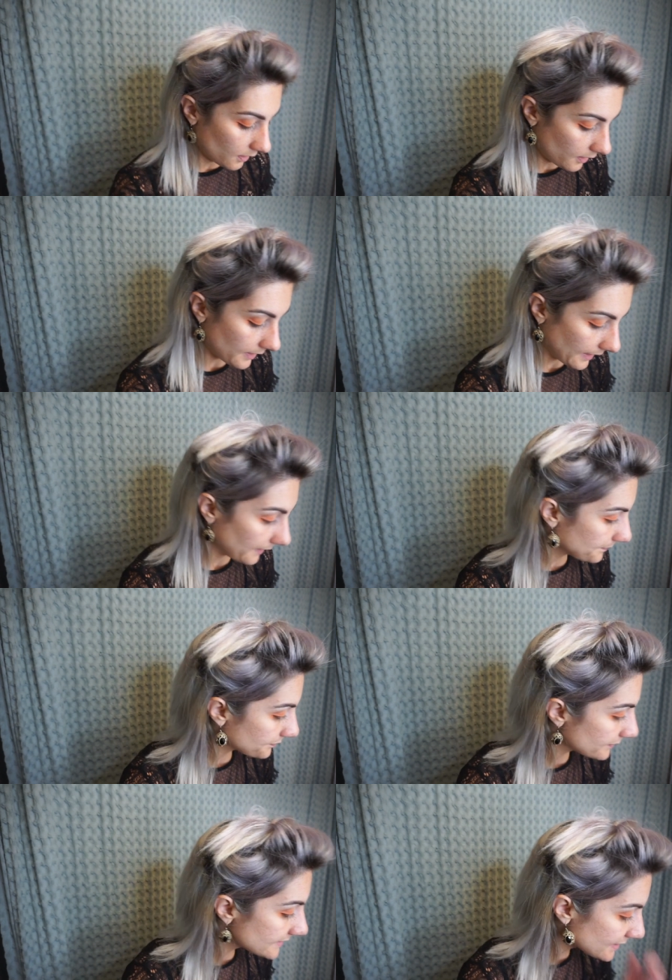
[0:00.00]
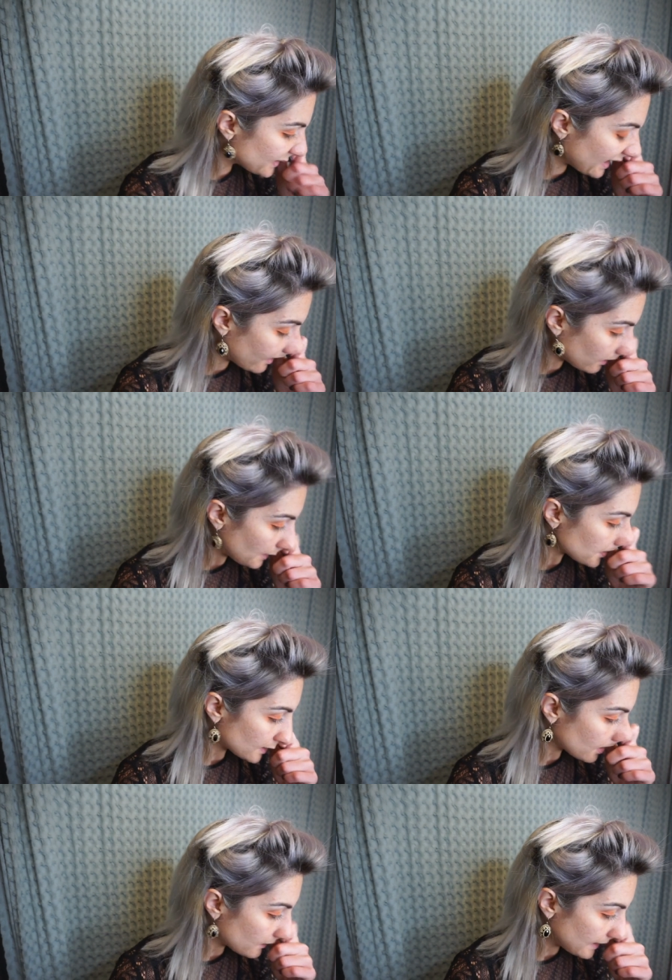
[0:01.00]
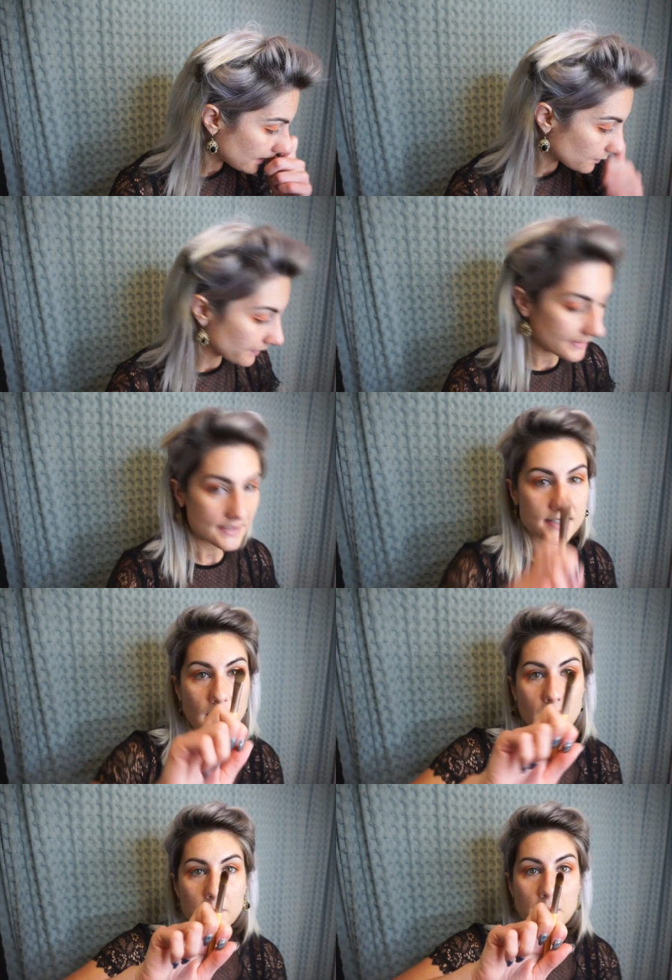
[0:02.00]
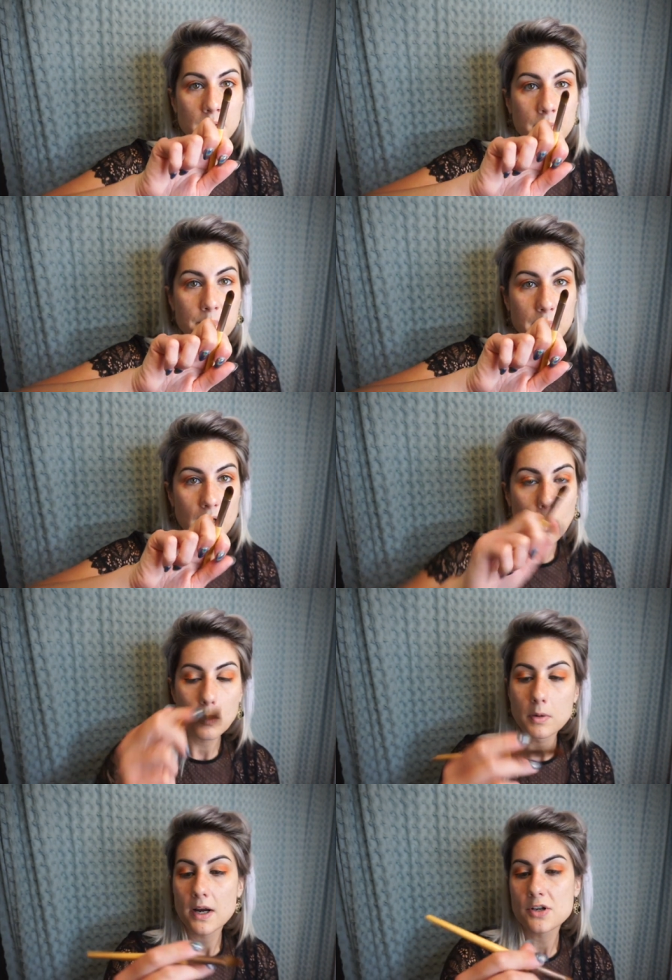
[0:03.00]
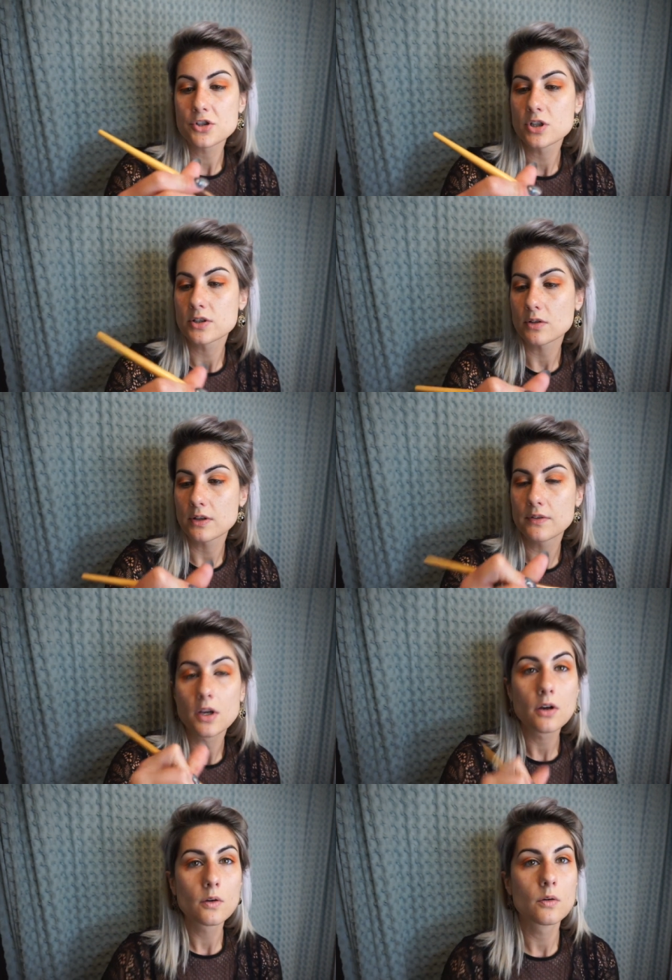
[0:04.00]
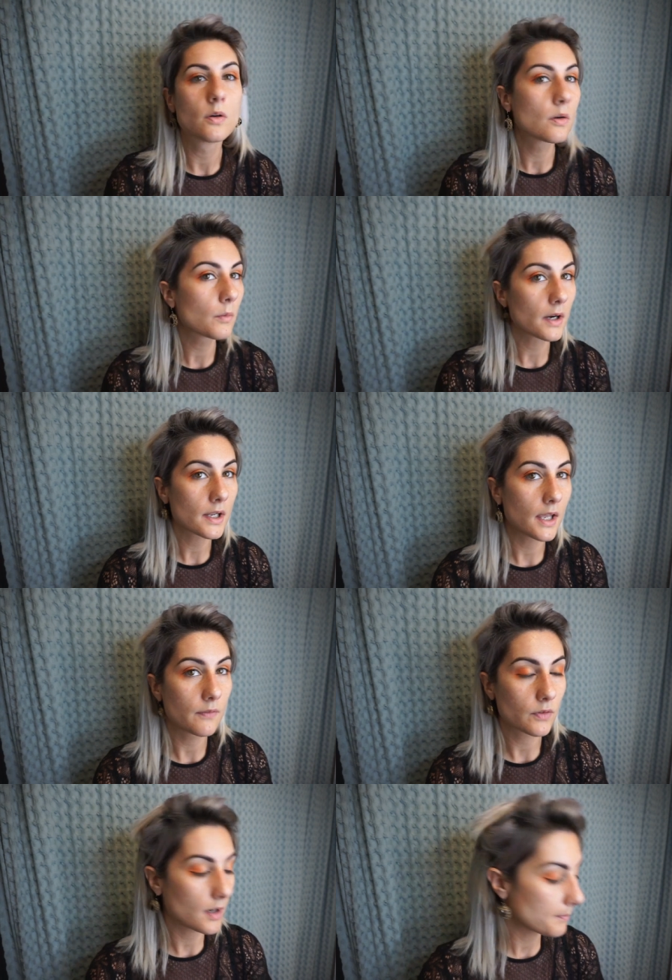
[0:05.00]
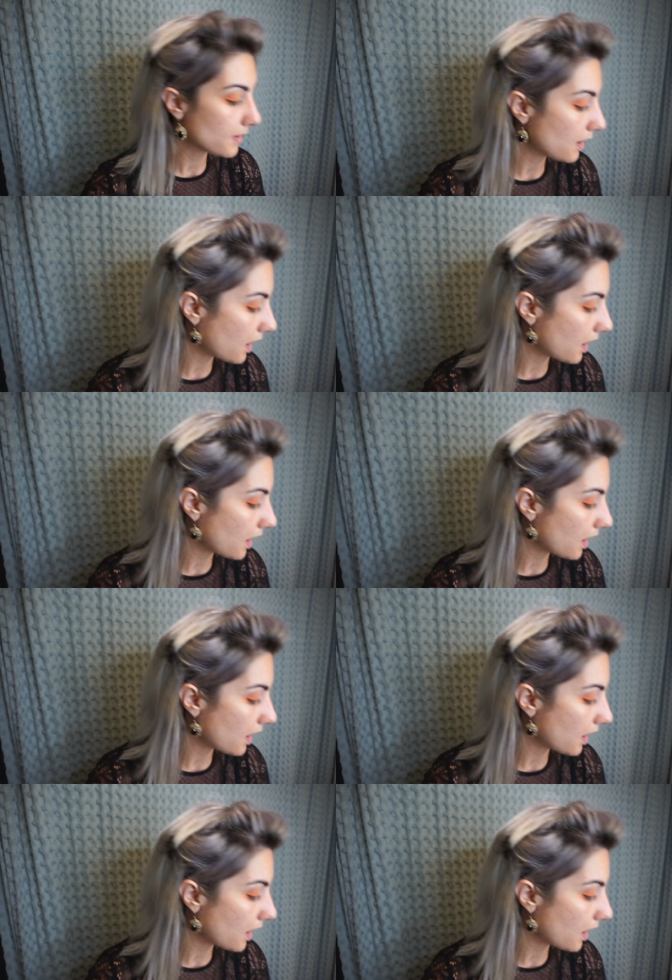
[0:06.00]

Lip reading: Okay, so now I'm going to go in with this same big old brush. Don't even know where it came from.